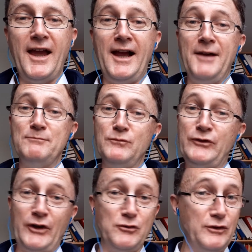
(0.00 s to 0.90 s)

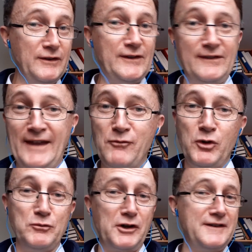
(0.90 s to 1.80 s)
So that
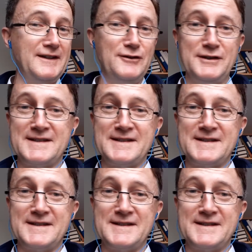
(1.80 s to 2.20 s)
work will continue.